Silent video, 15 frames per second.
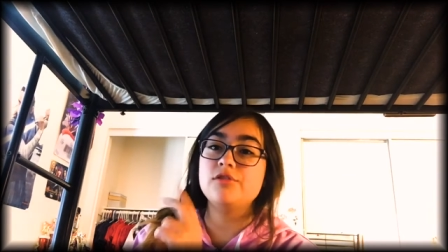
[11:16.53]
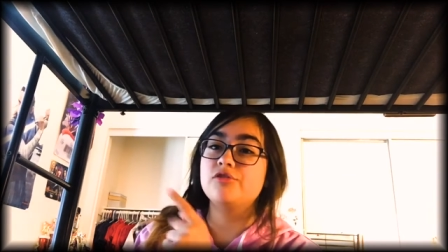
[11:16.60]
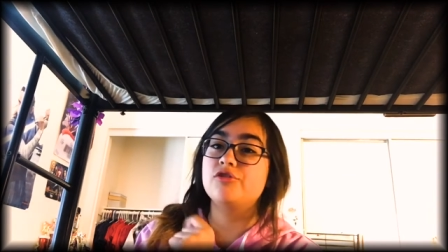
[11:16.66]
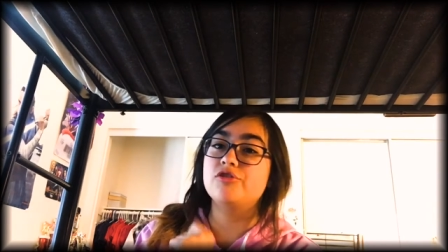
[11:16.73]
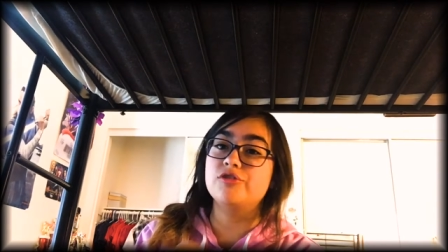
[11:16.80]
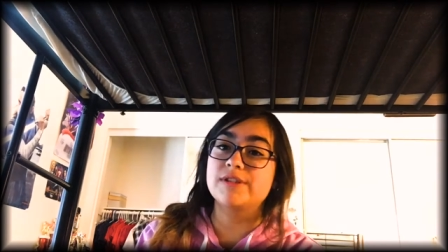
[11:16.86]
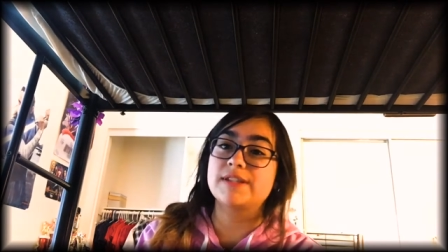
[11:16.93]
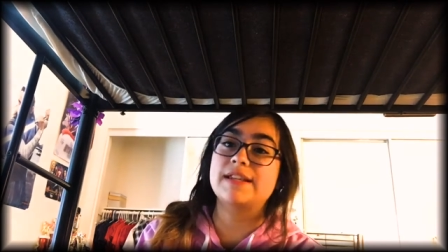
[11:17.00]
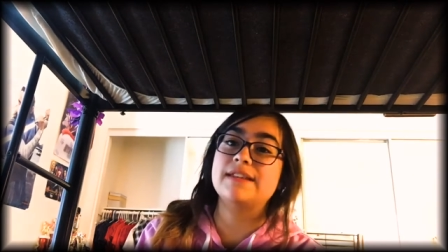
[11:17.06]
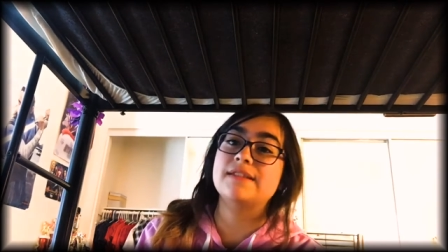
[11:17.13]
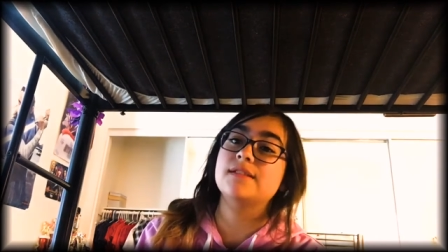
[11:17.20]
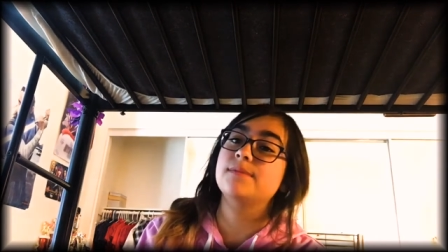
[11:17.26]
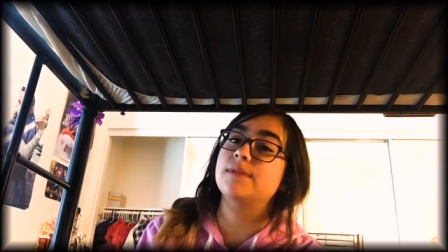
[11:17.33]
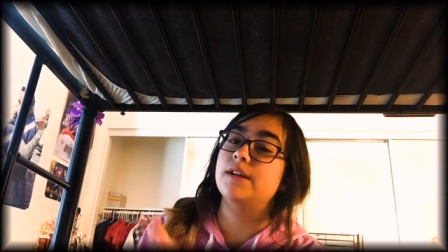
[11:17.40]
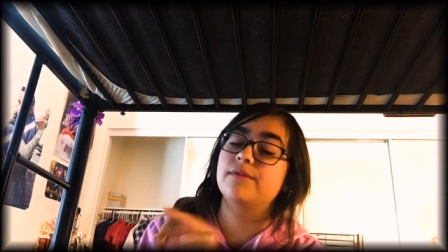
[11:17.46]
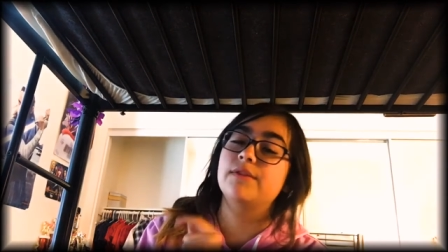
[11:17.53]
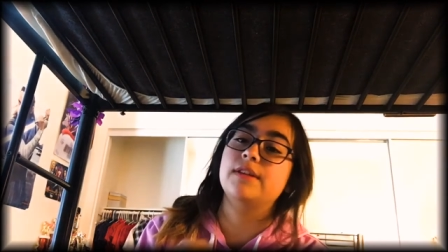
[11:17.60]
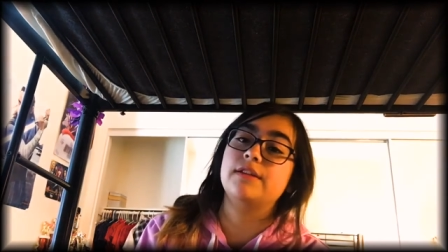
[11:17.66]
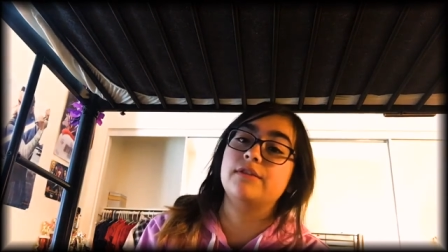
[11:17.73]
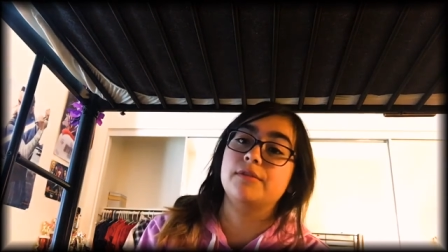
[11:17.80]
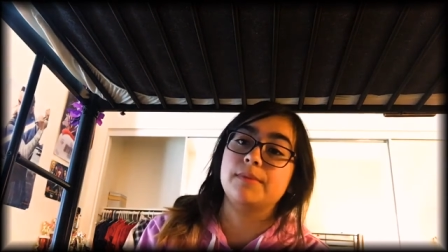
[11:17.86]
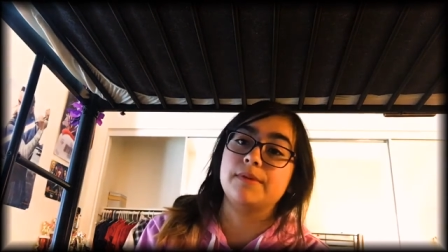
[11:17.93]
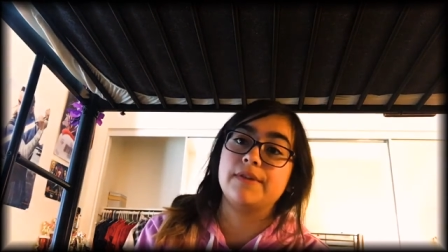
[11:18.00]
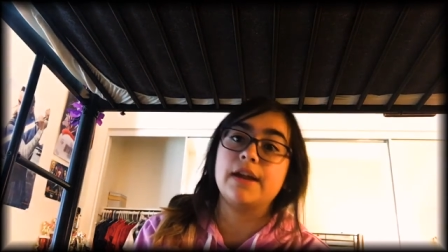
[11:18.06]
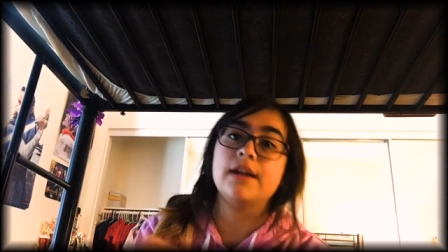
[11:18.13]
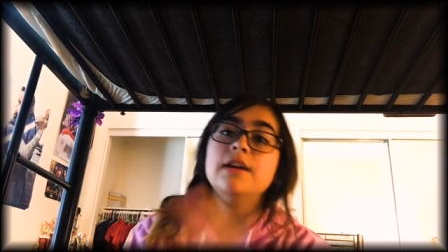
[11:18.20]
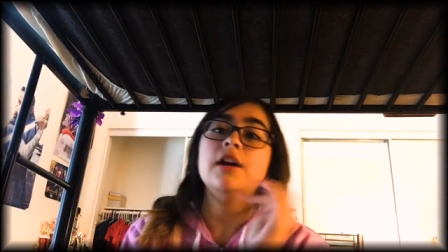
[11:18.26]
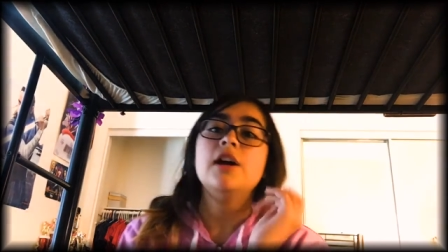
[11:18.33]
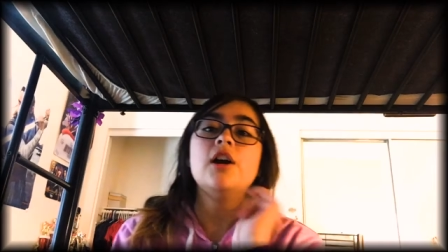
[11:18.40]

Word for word: you should just kiss them and everything will be fine.